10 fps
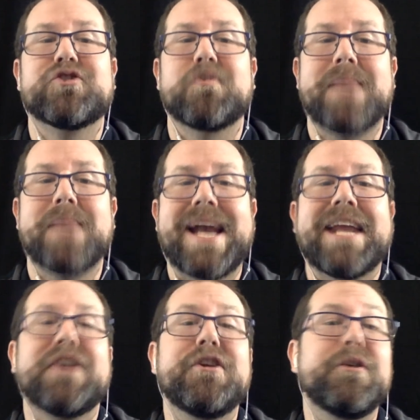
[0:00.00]

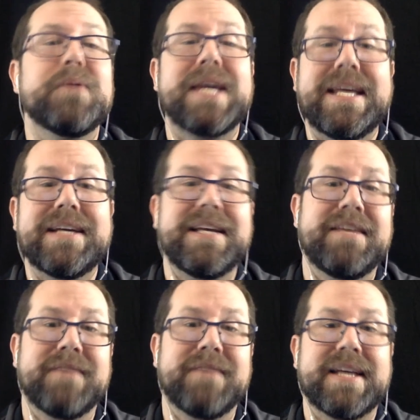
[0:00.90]
dramatic new Kia
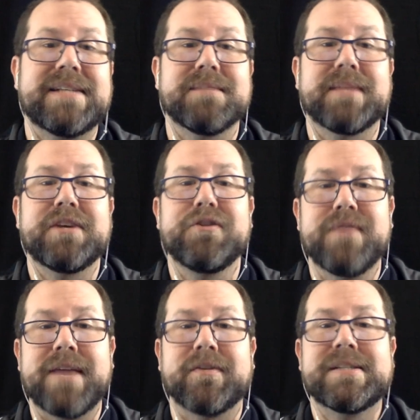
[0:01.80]
EV, something
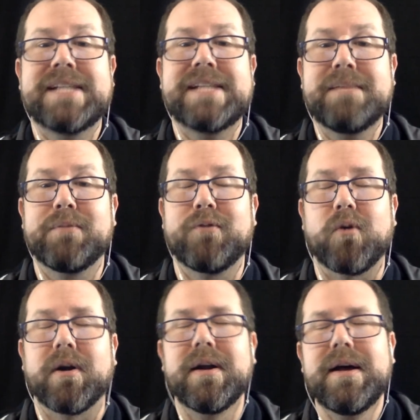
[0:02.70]
you've never seen before.